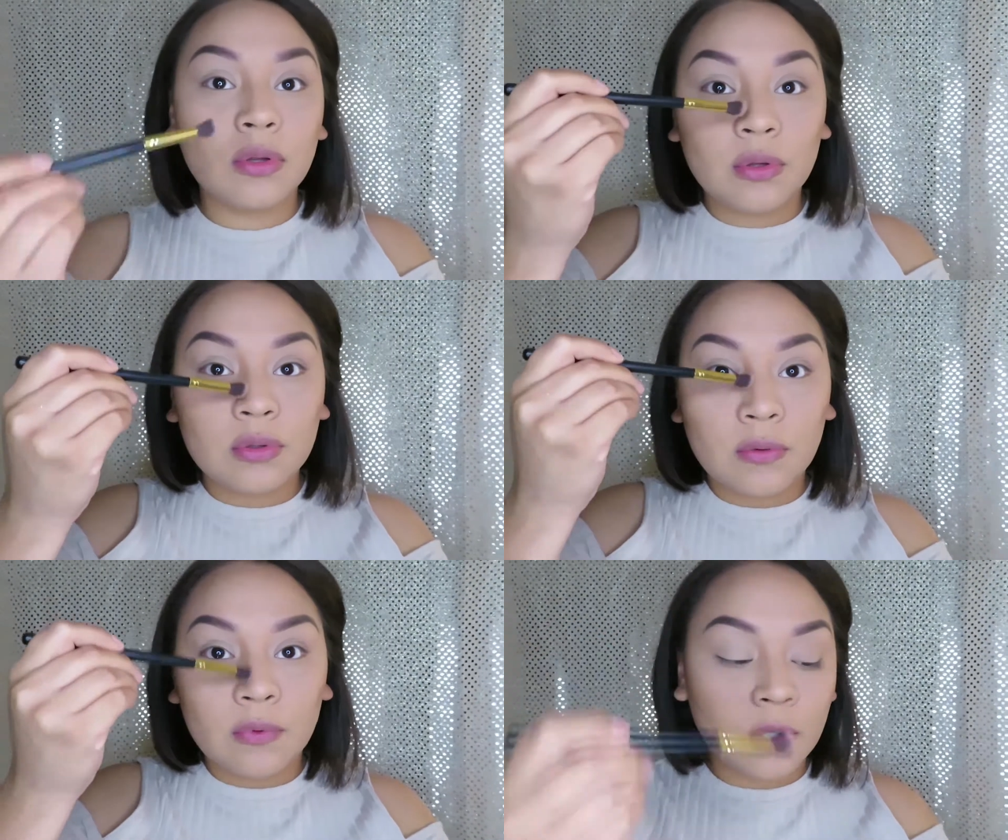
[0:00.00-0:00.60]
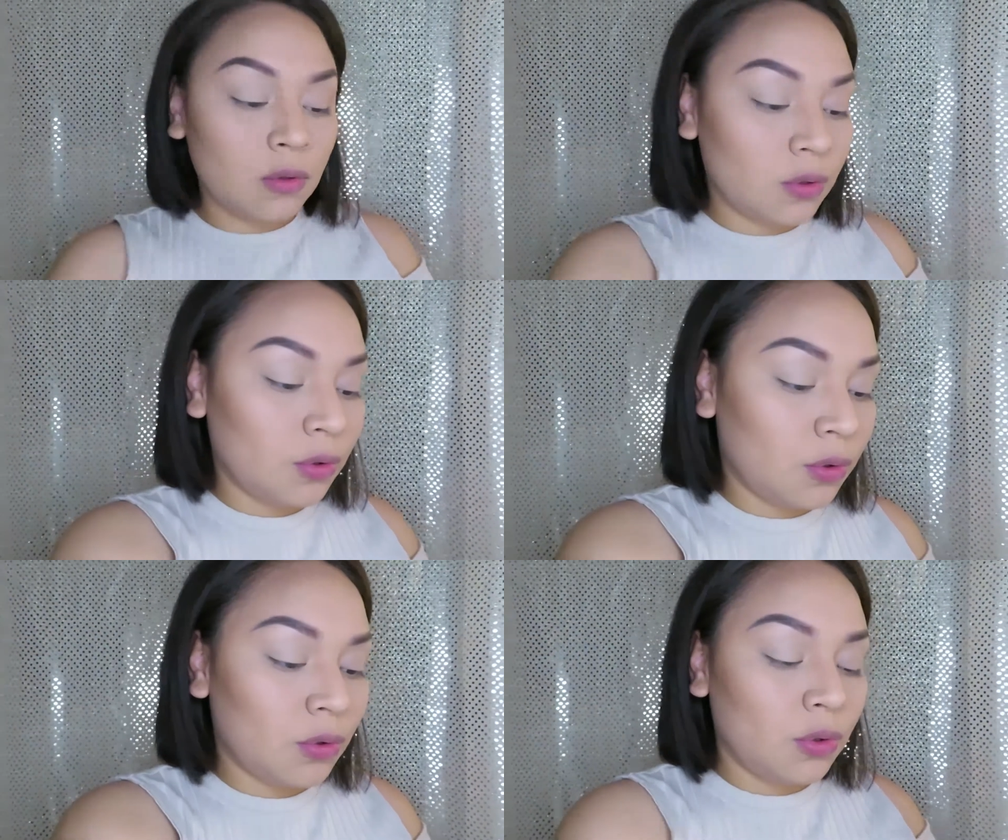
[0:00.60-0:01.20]
And then I bring it
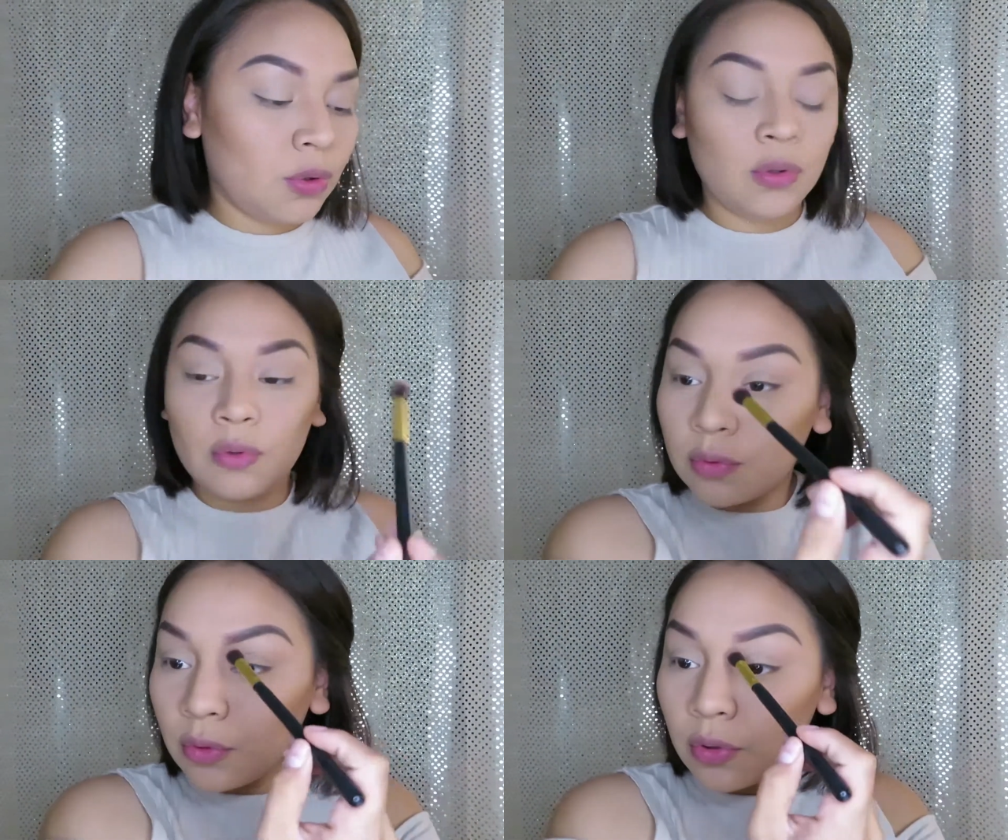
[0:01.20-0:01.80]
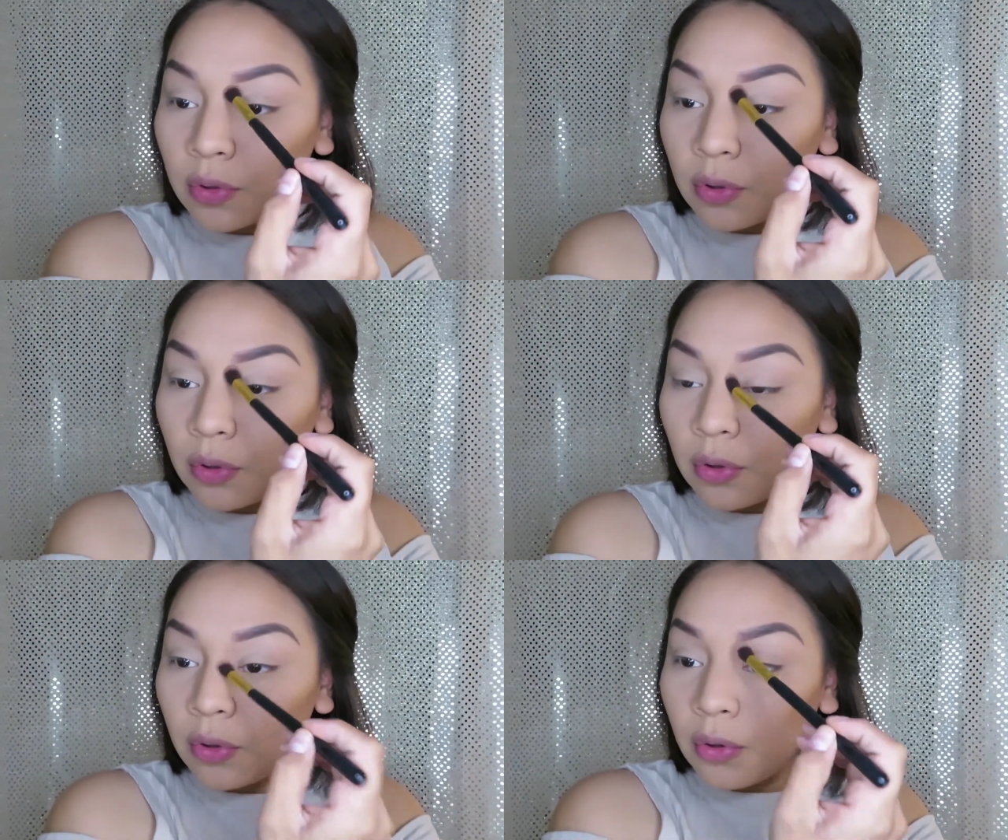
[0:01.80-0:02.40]
up to like
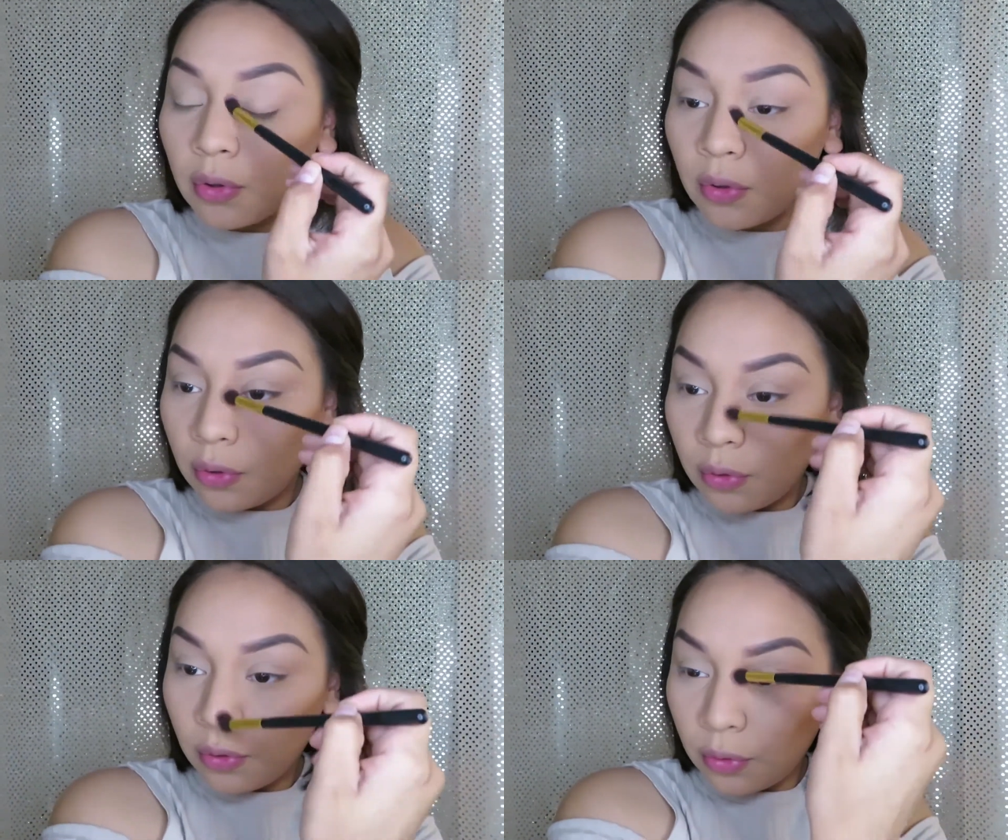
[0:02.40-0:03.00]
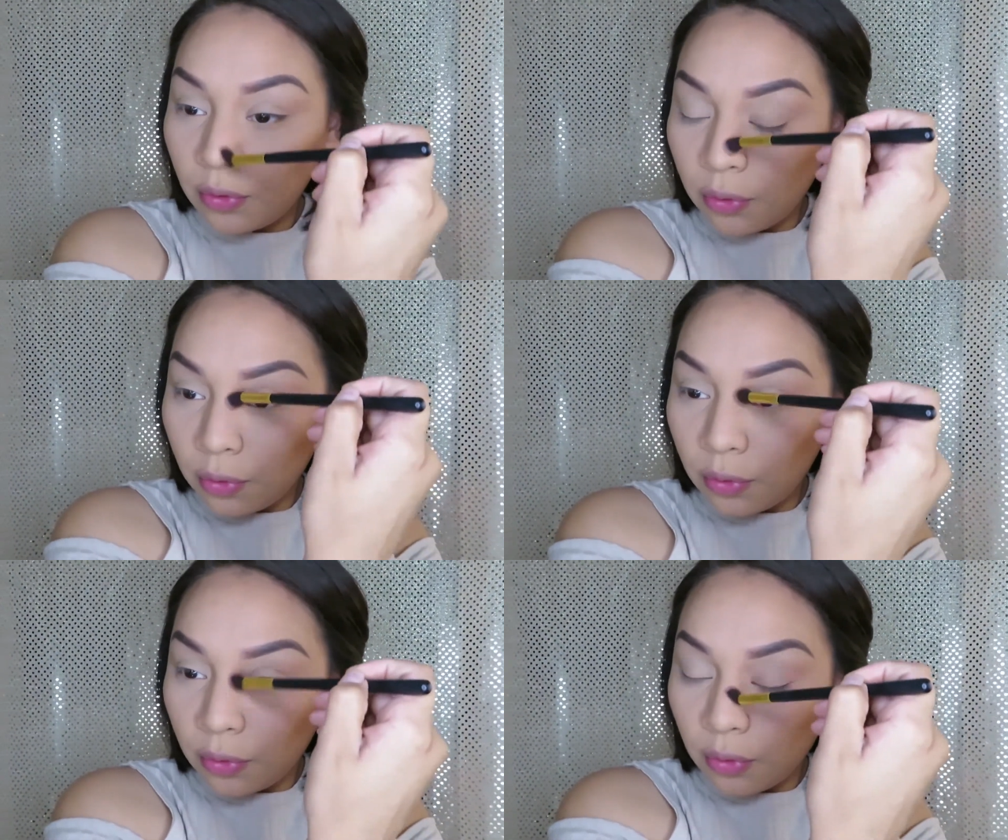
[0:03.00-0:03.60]
towards my eyebrow,
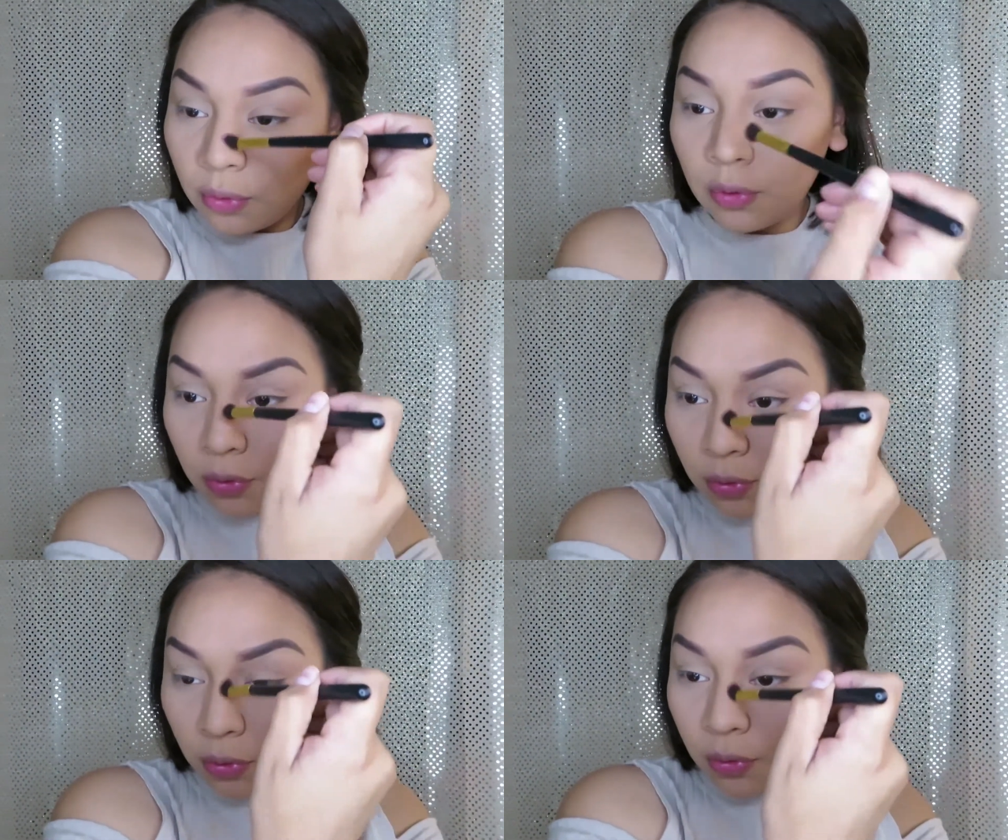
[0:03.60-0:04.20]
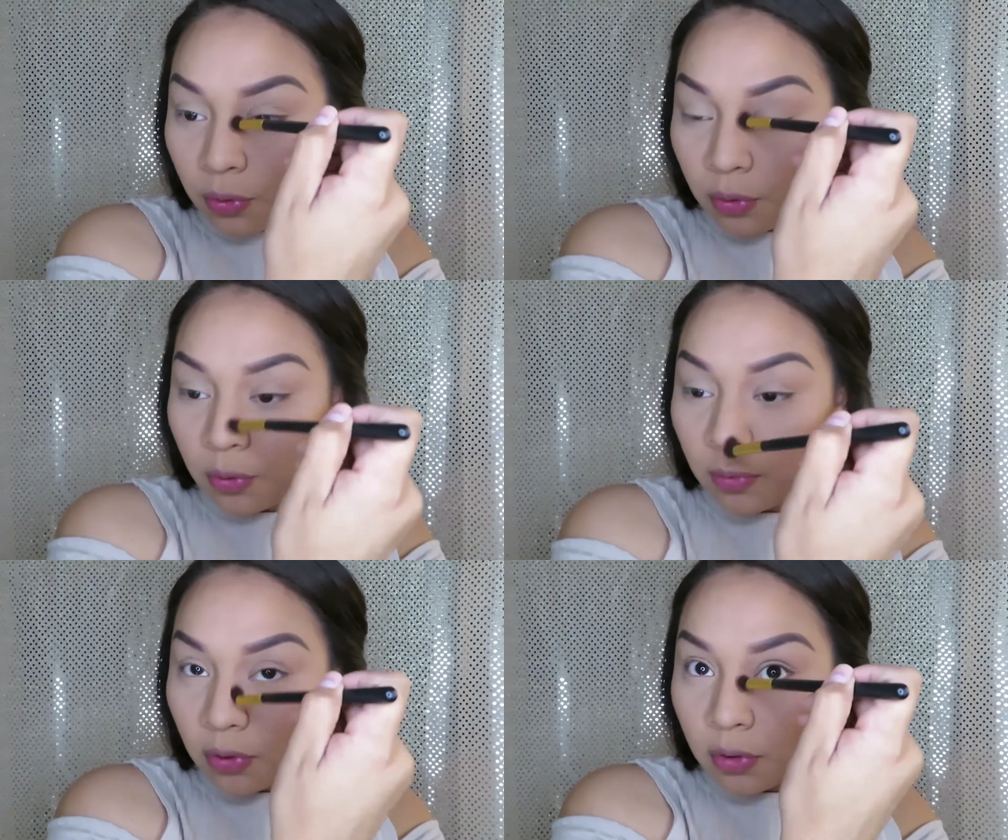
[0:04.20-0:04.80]
so it kind of
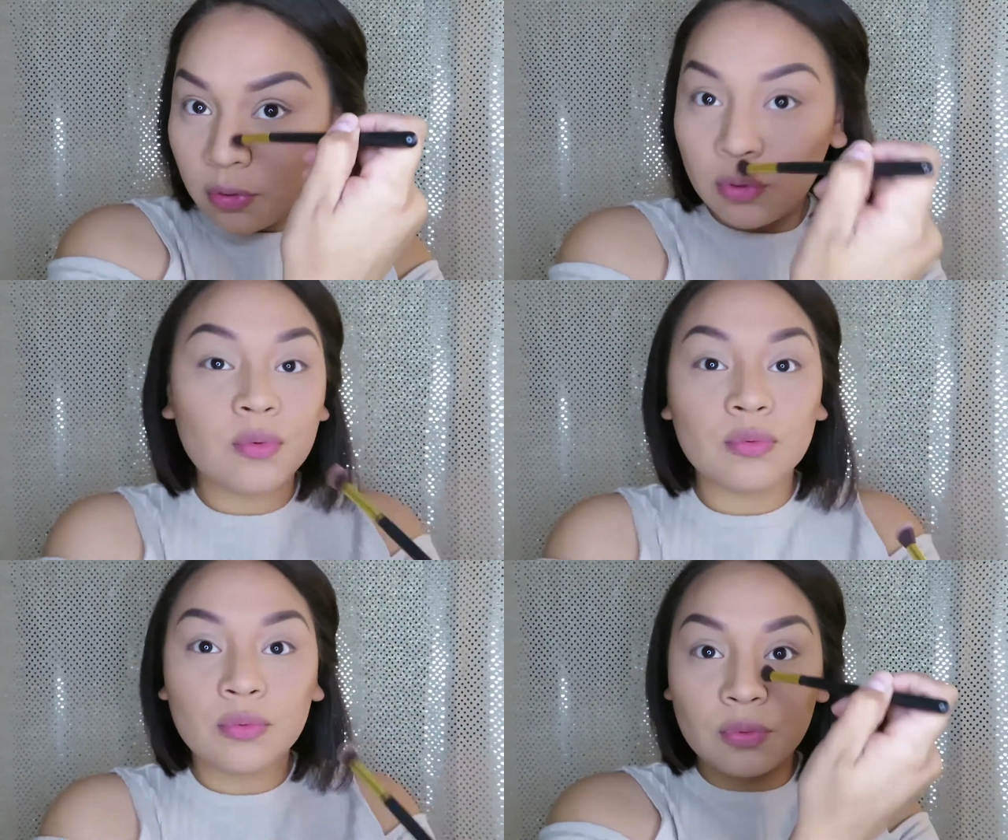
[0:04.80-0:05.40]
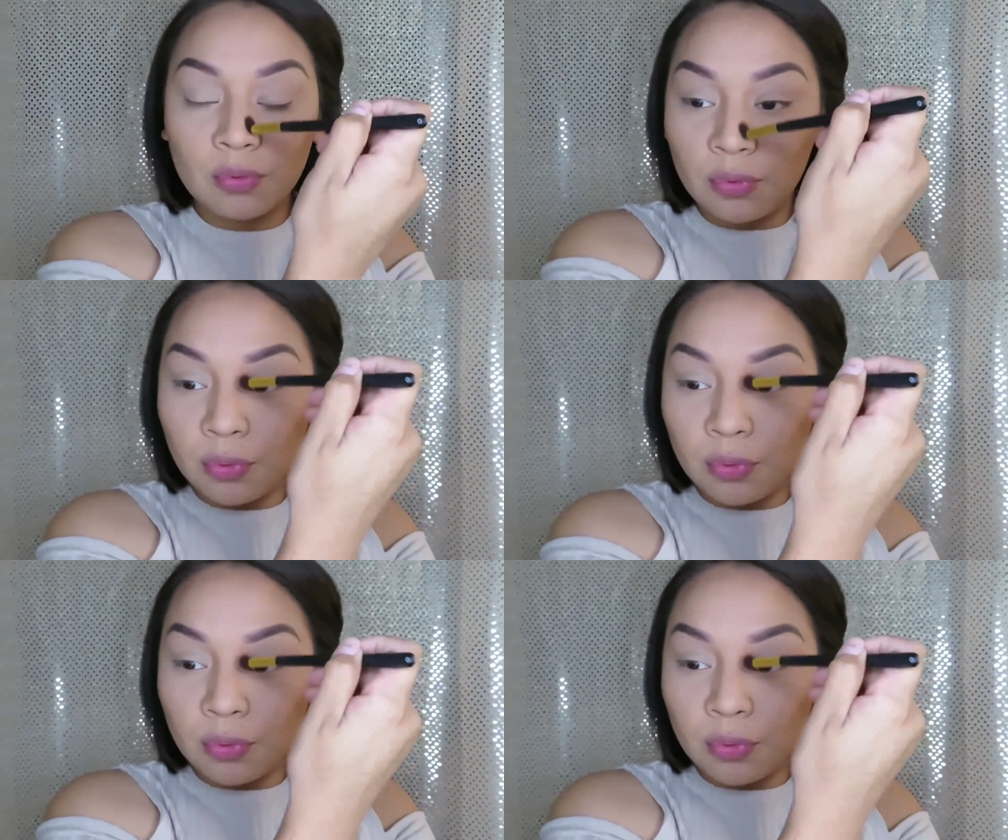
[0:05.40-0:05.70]
looks more natural.